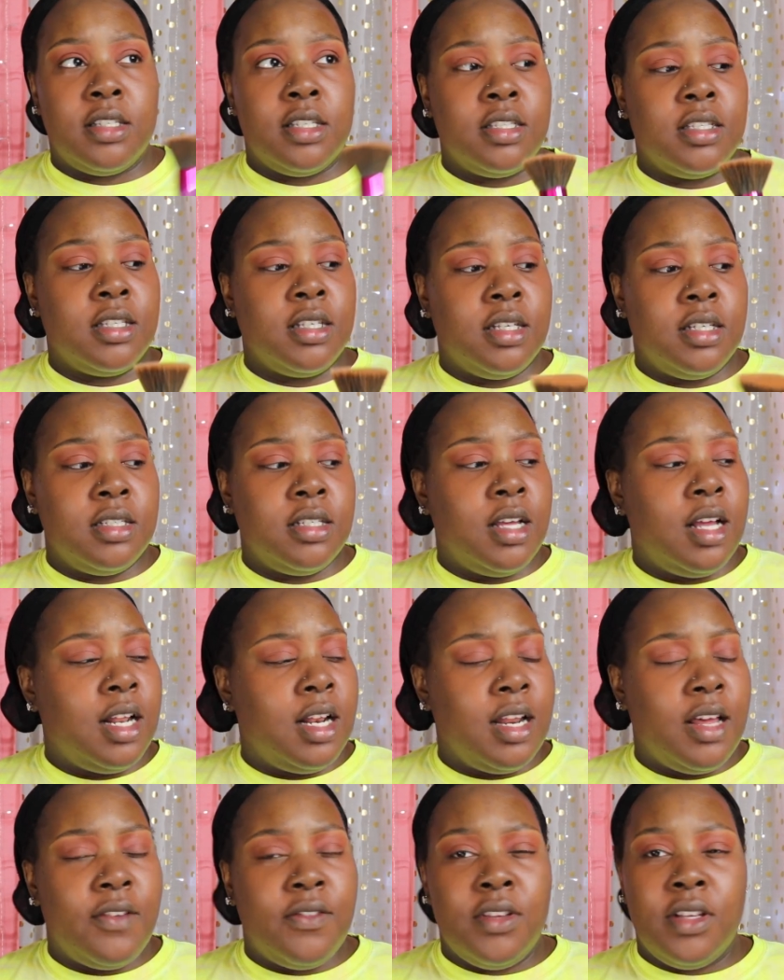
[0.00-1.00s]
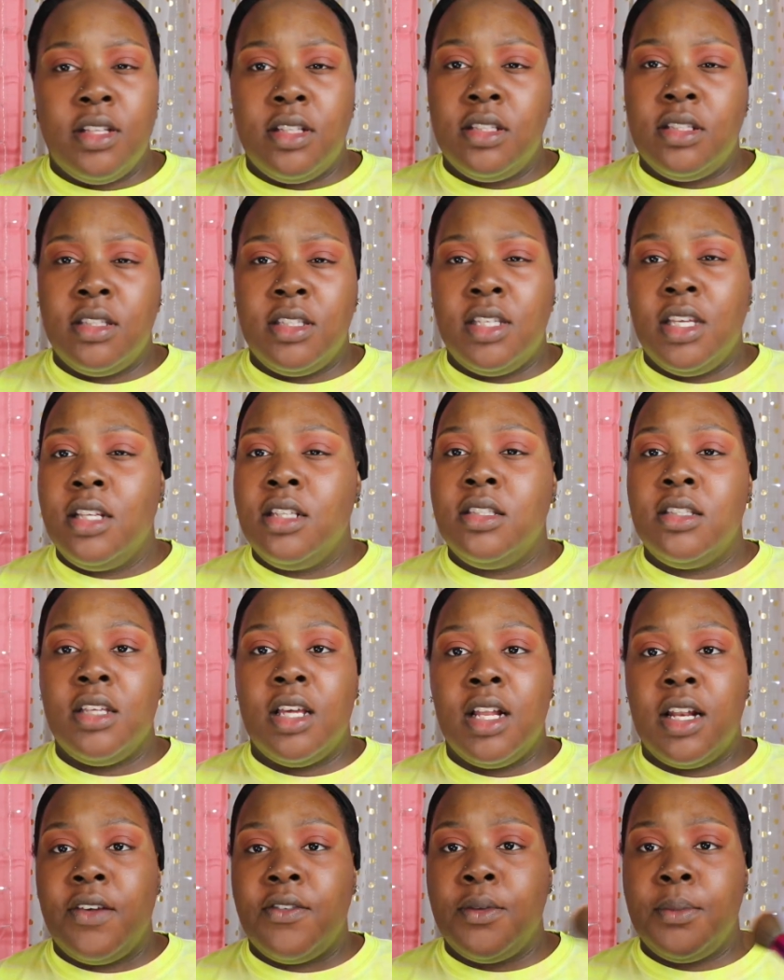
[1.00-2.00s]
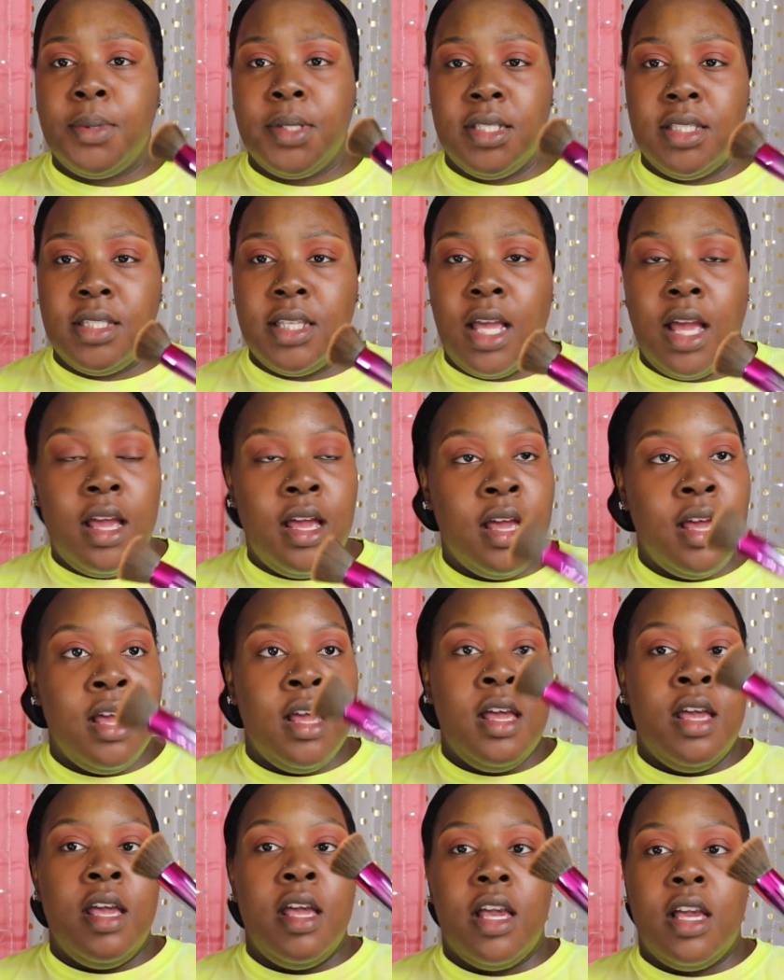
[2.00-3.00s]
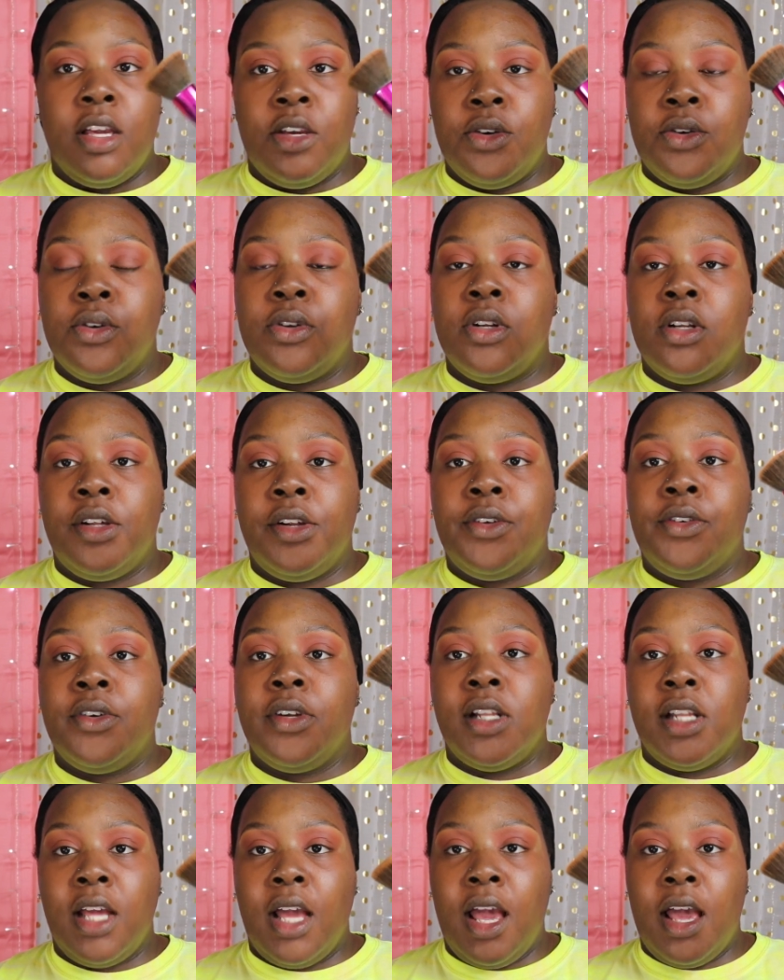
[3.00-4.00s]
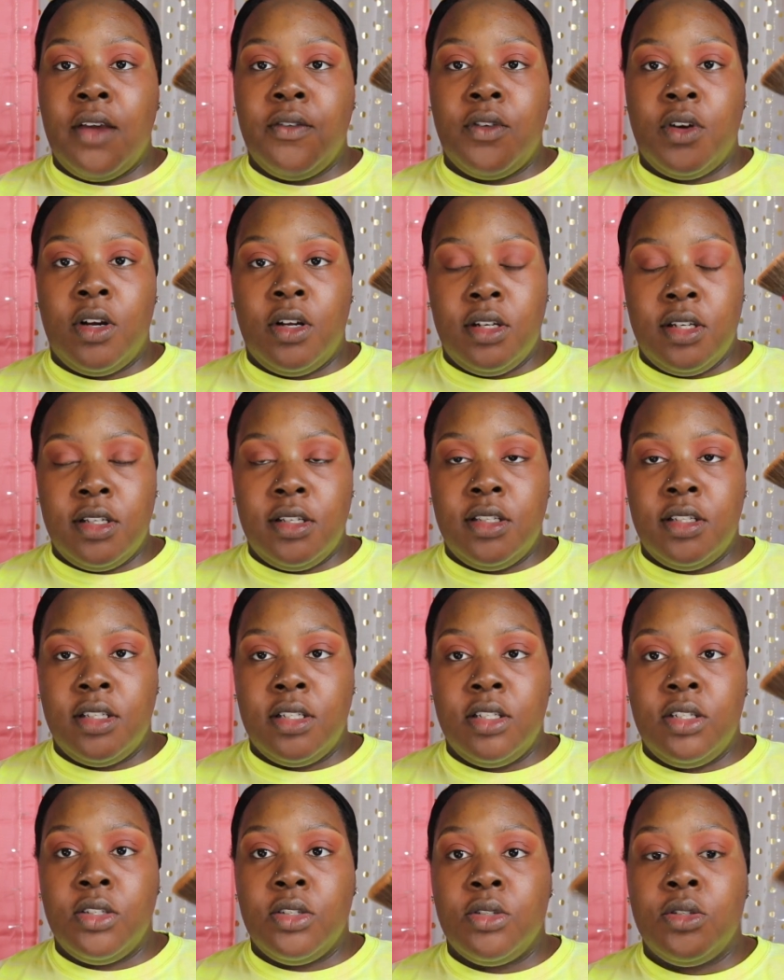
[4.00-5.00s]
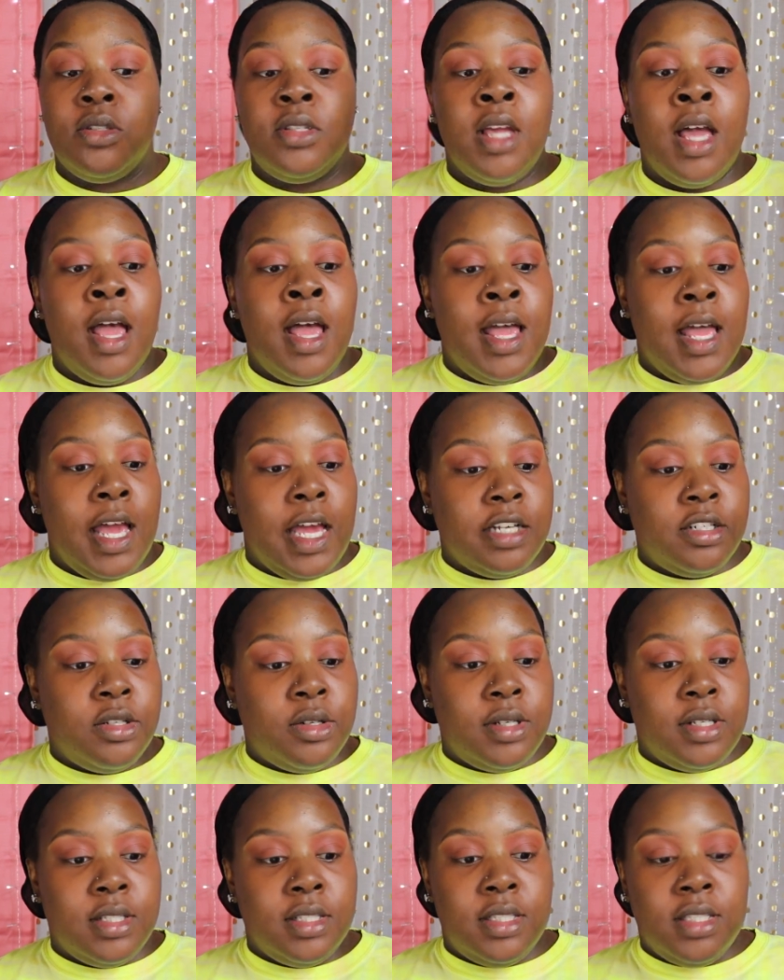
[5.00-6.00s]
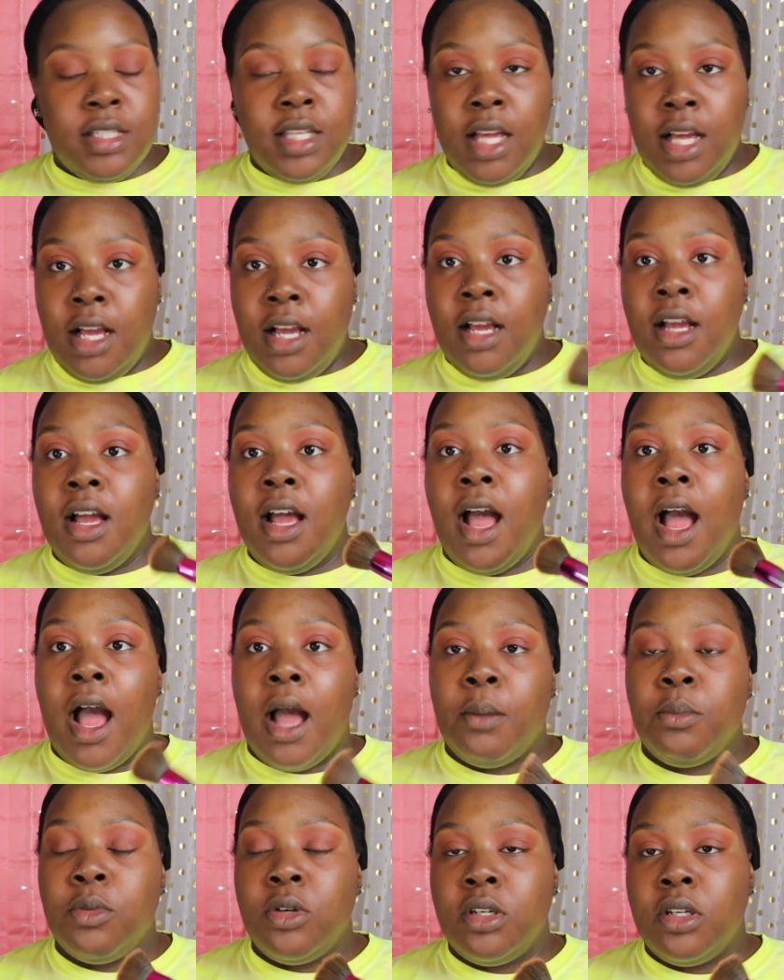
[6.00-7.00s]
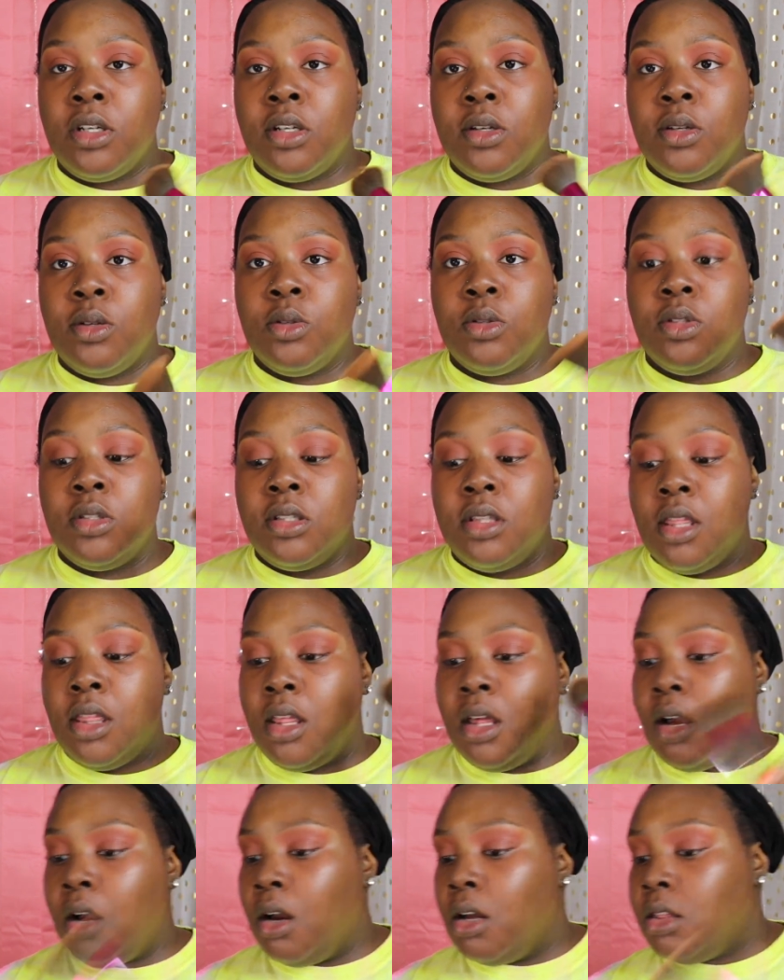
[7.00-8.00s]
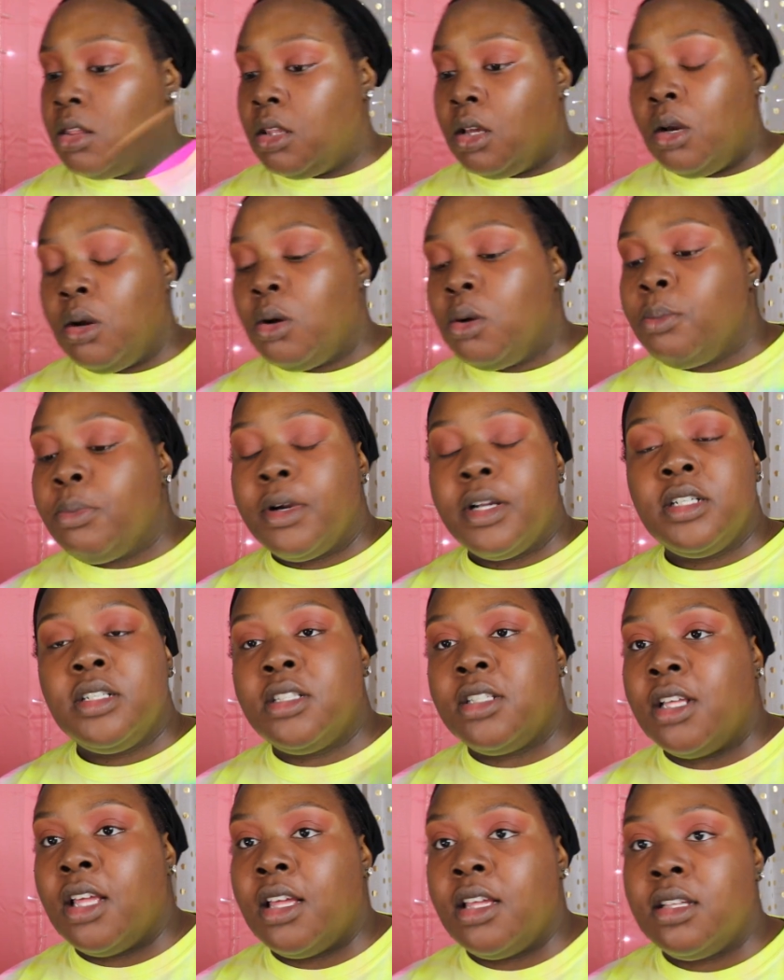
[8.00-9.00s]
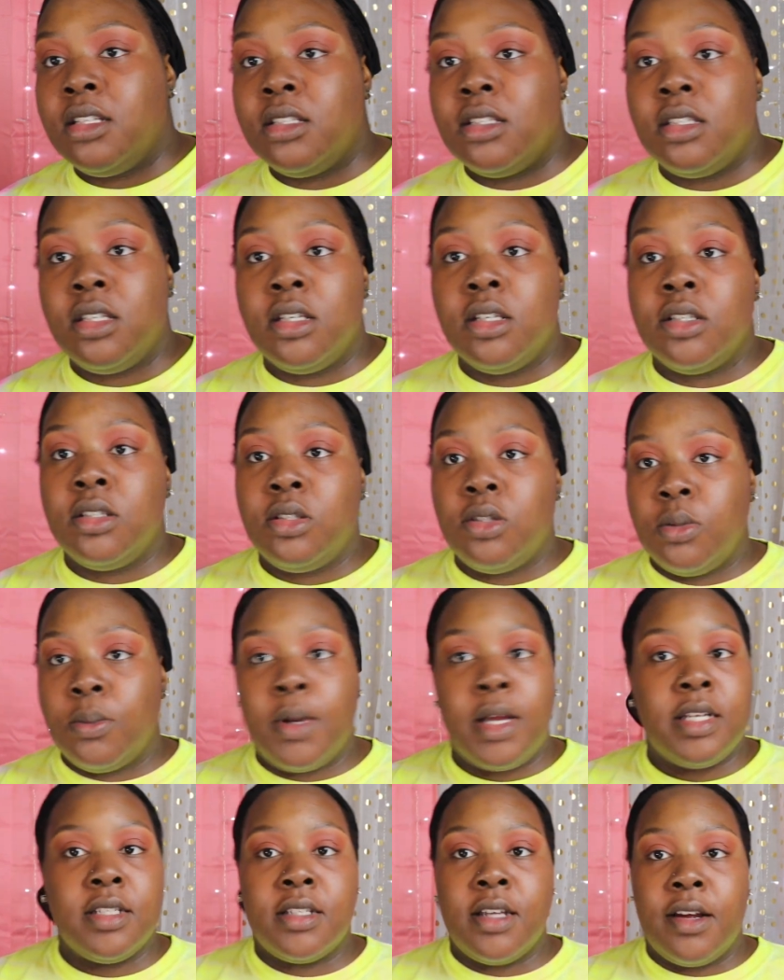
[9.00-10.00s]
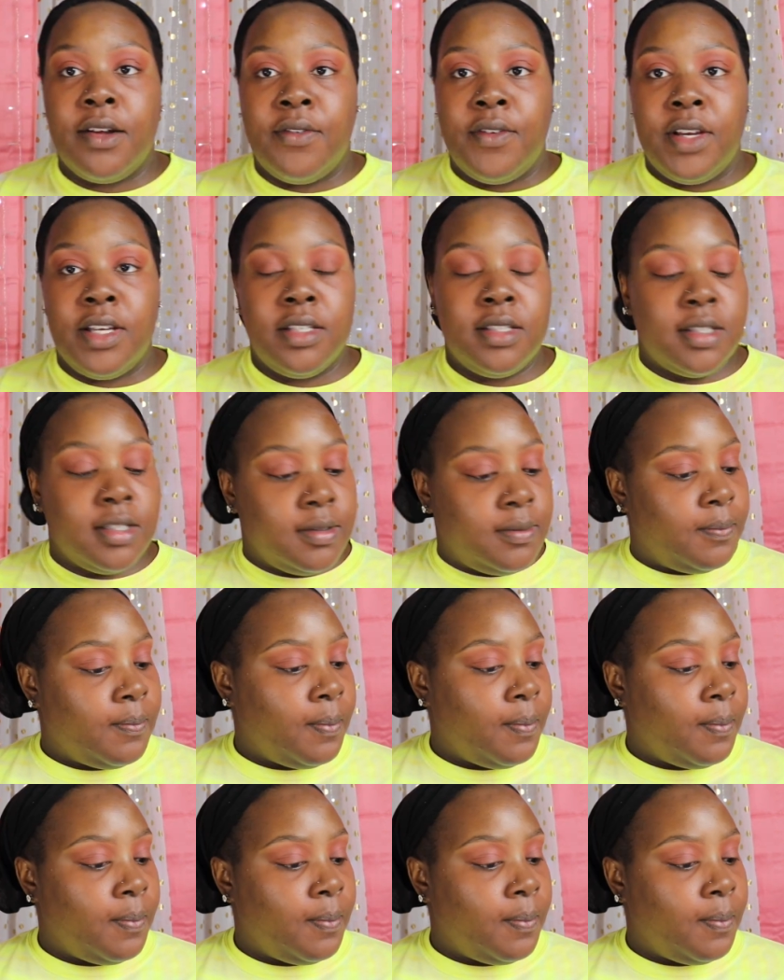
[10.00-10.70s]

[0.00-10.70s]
It's a 10 to 11 piece set, and you'll literally have all the essentials. As you can see, I'm going to use the whole brush set to do my entire face.